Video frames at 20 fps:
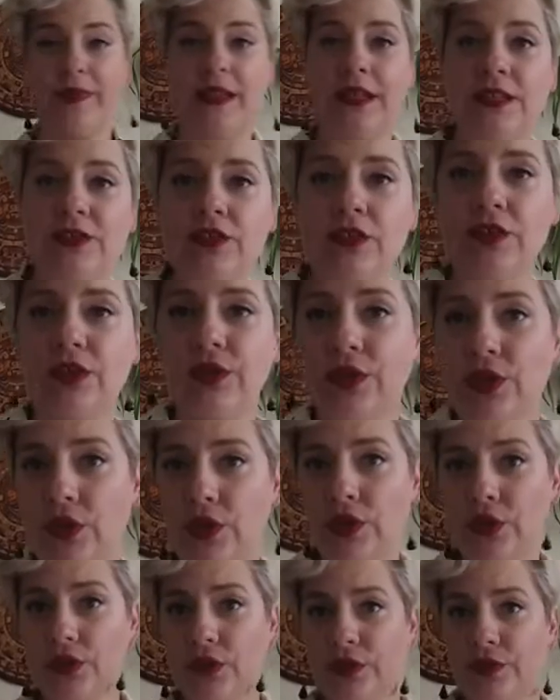things you could
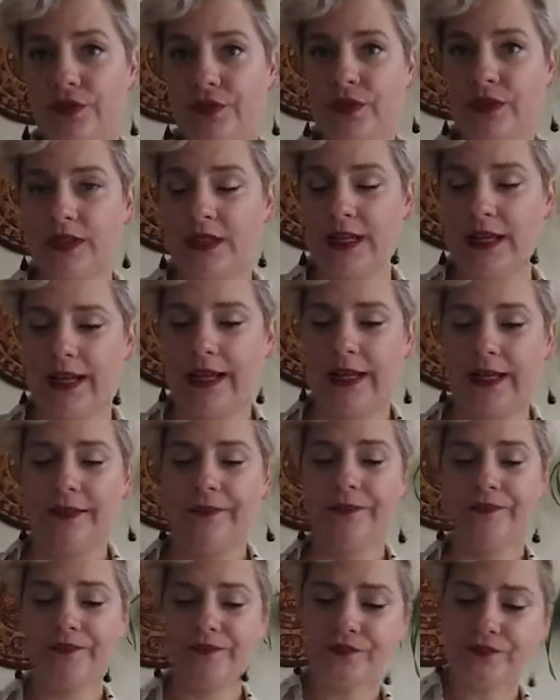use for today,
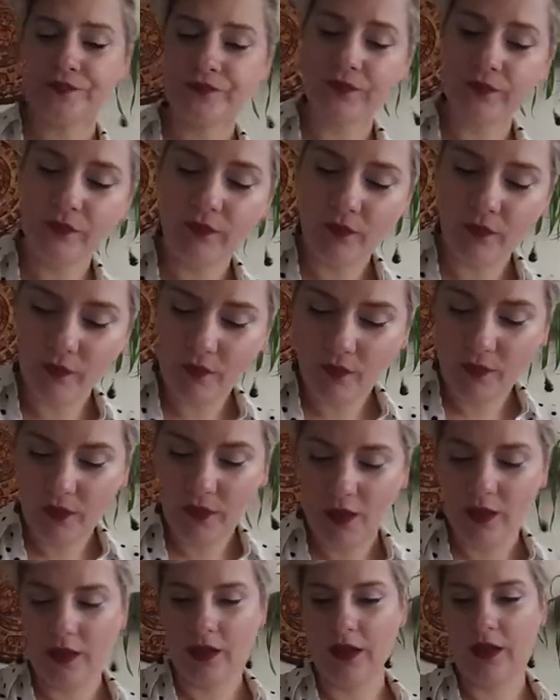
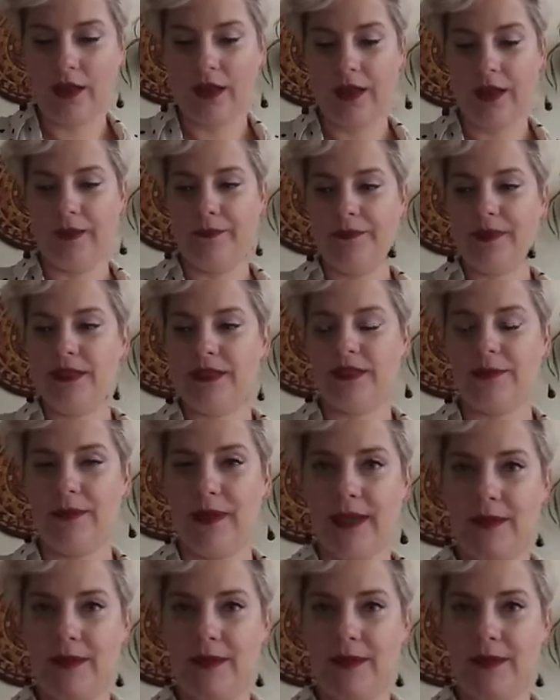a piece of